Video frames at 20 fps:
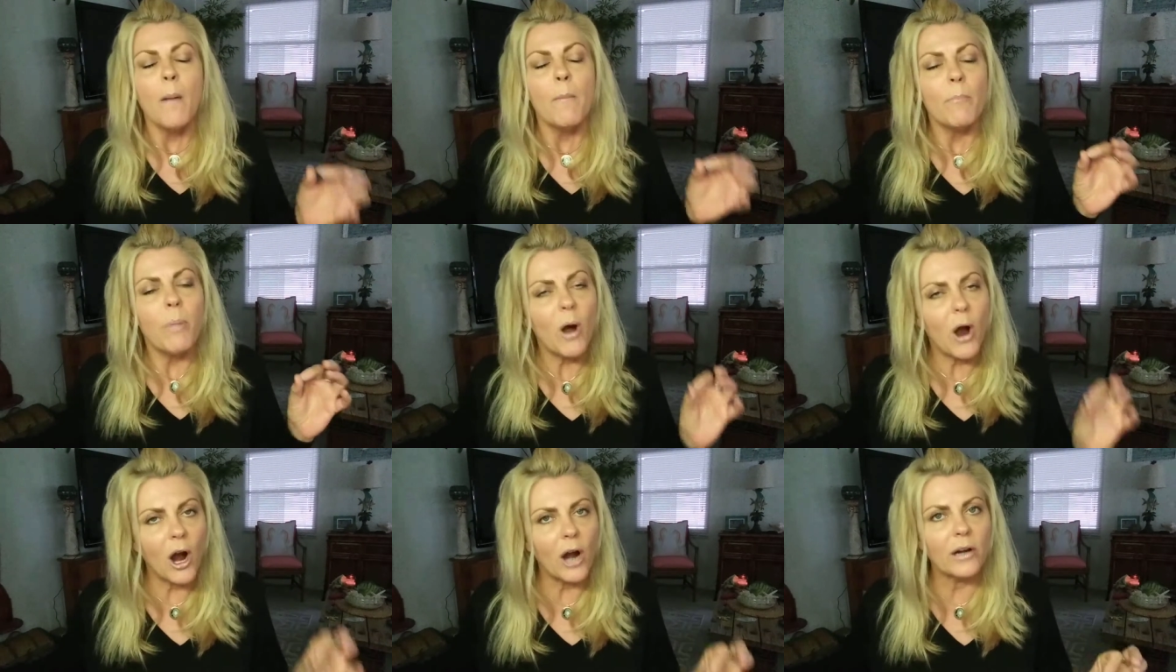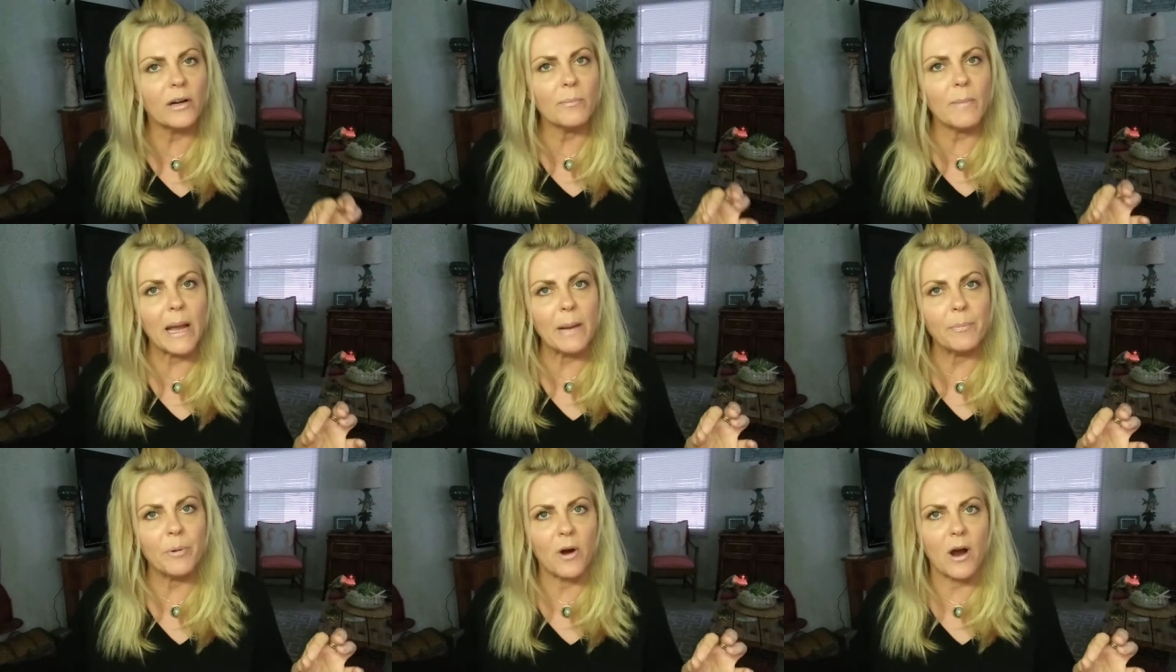part of
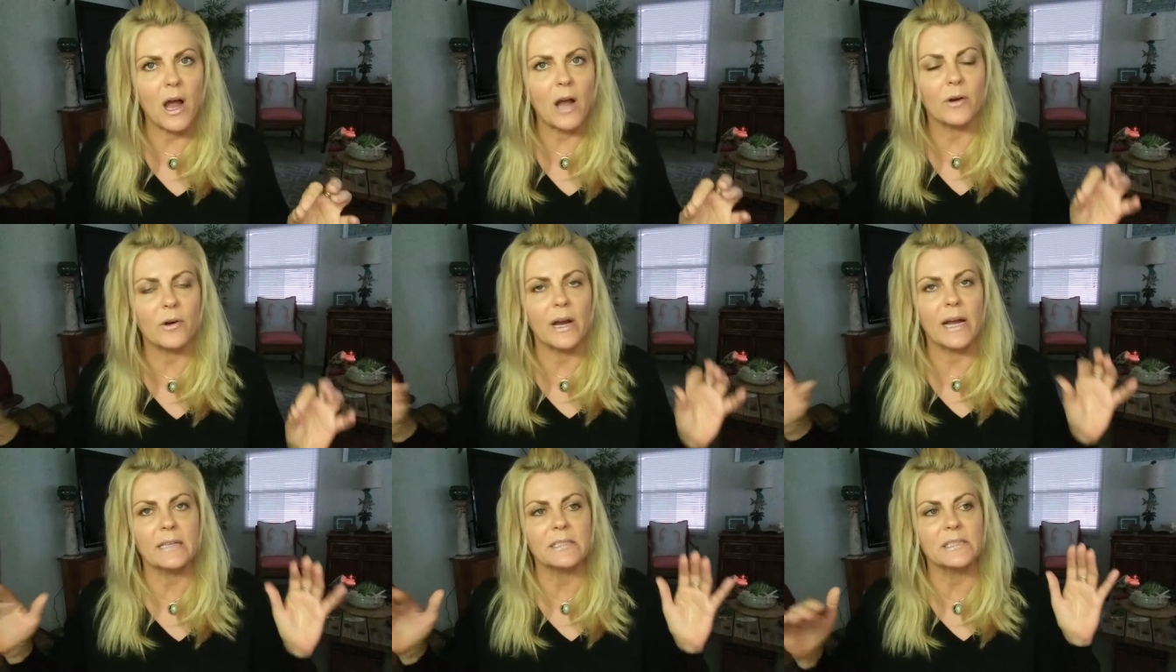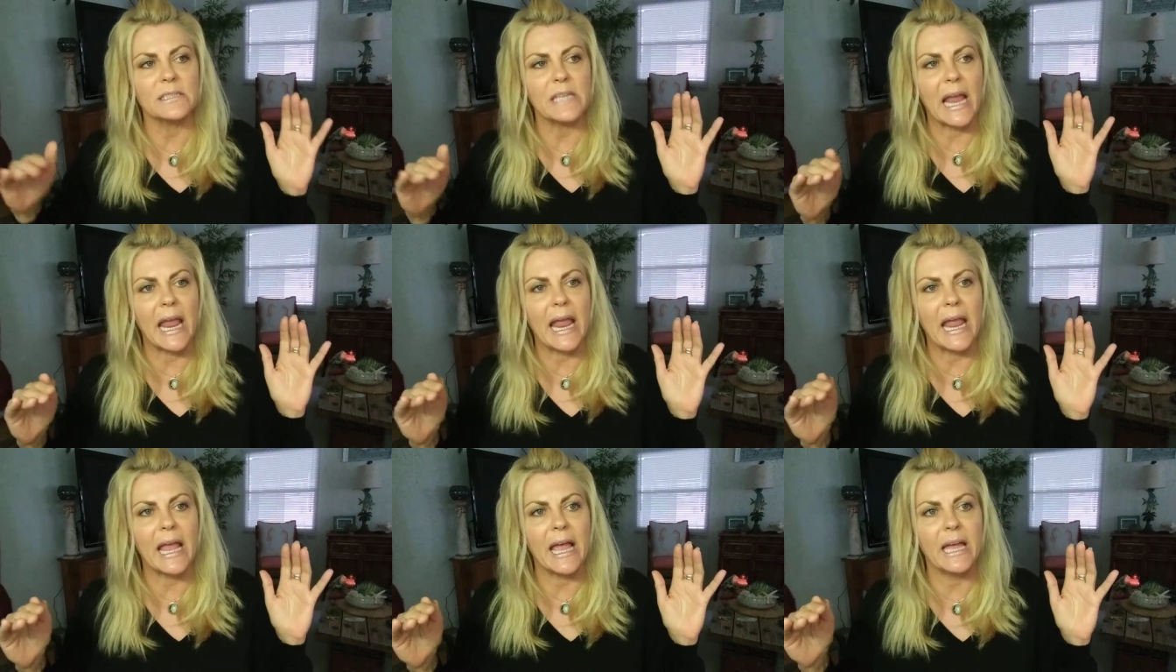my progress
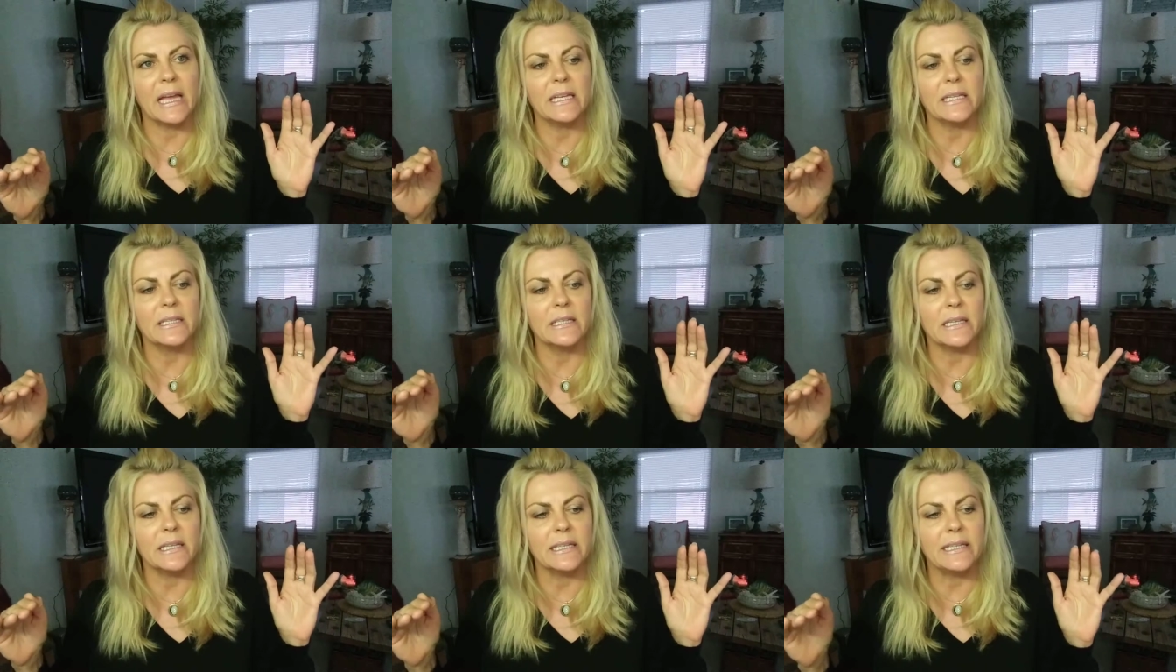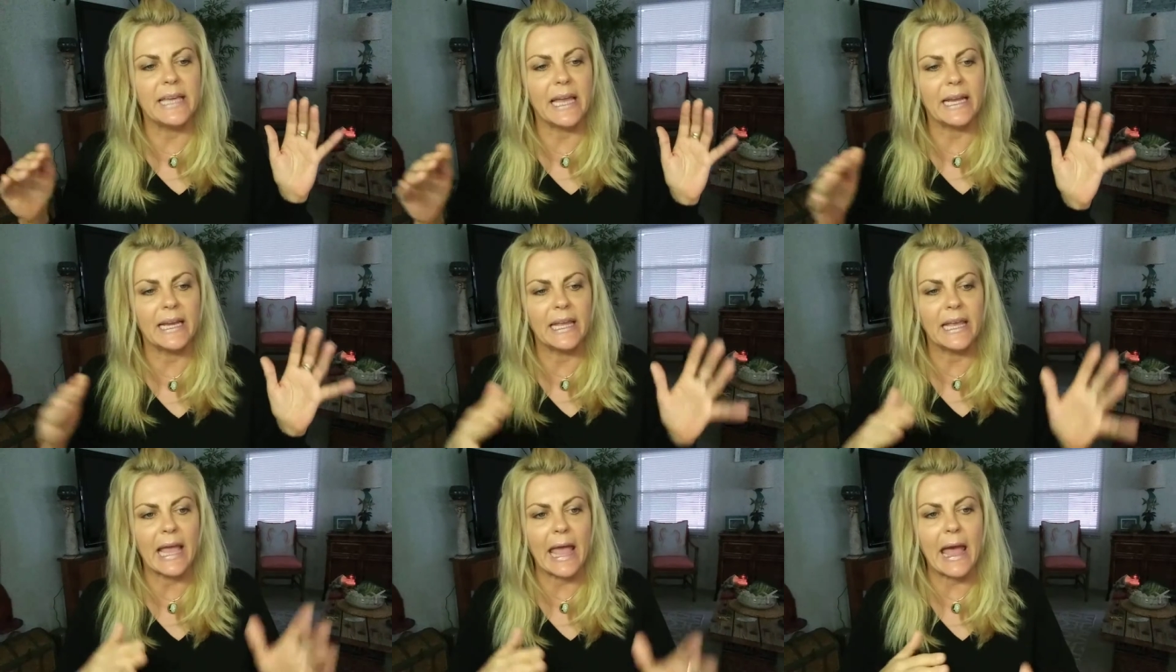and
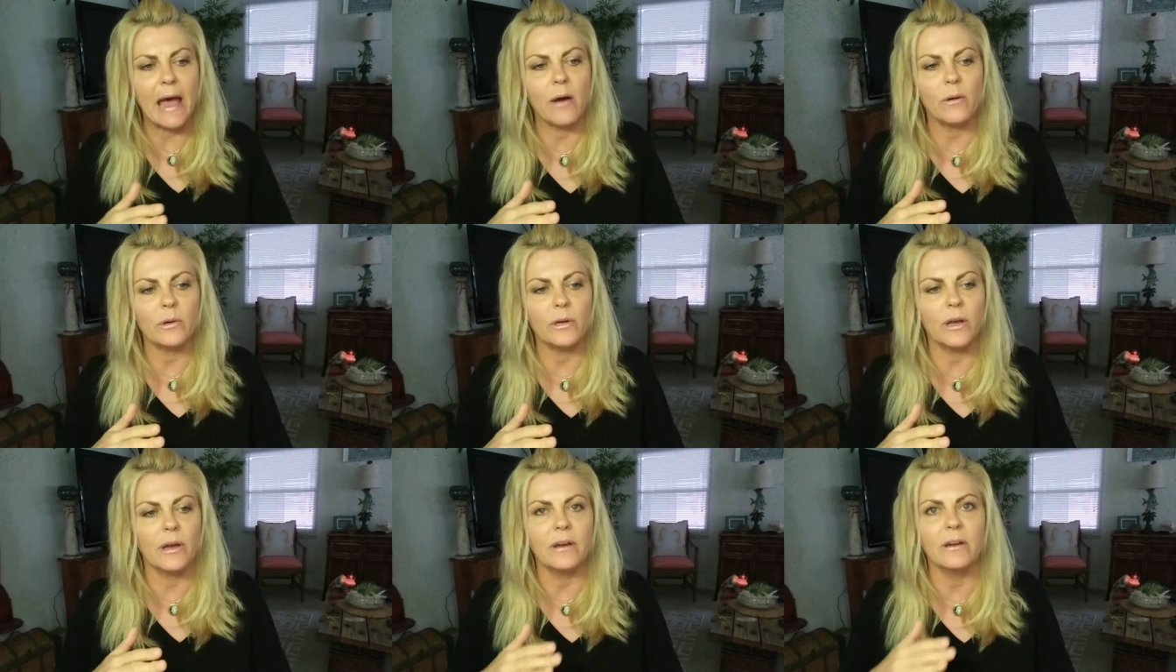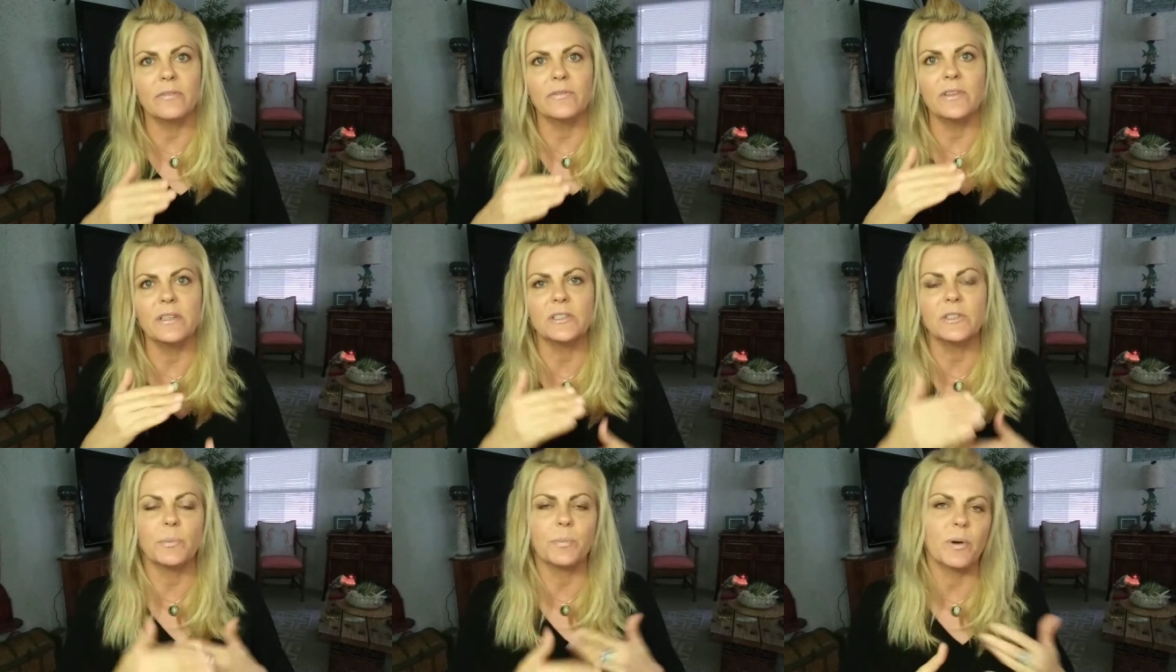getting out of
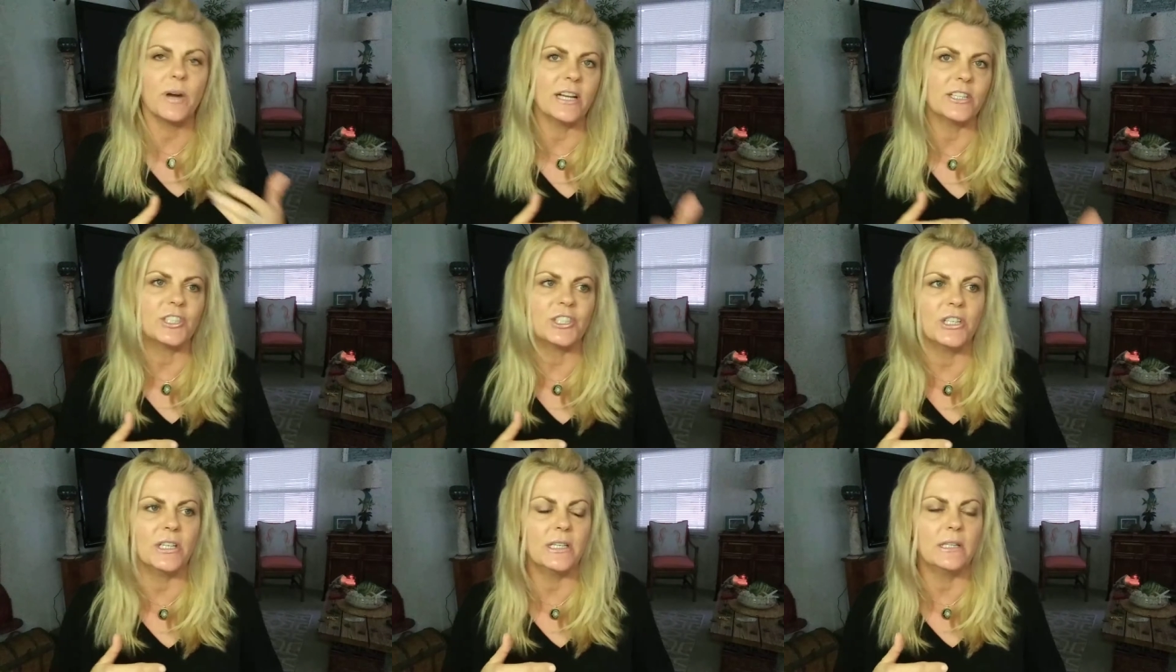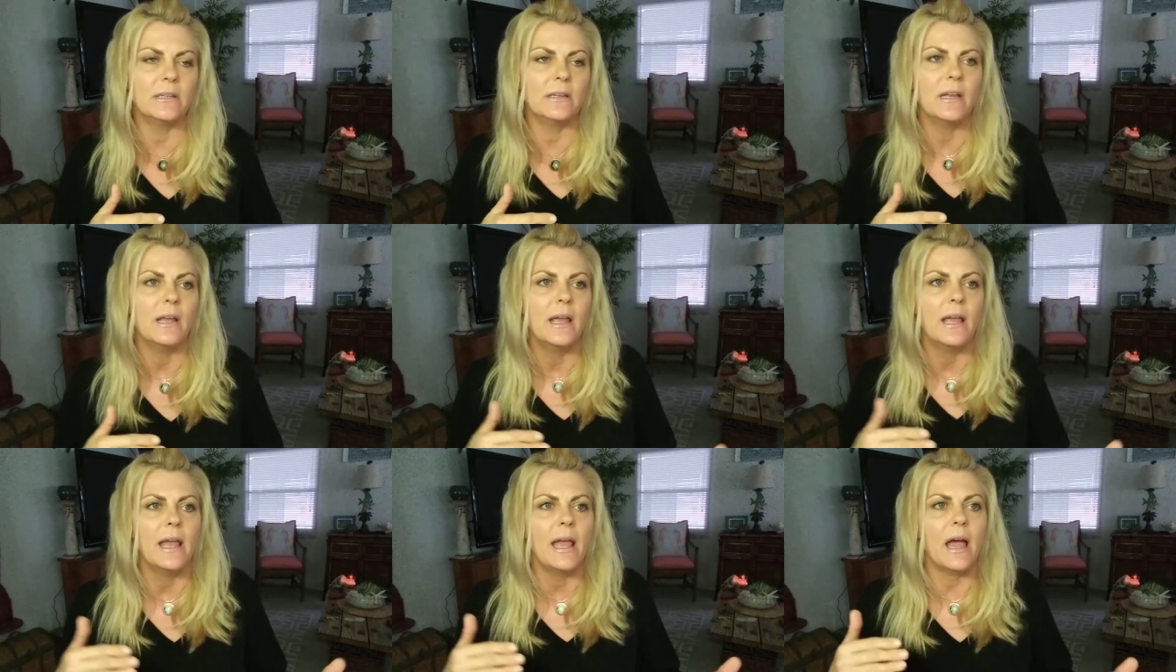the depression,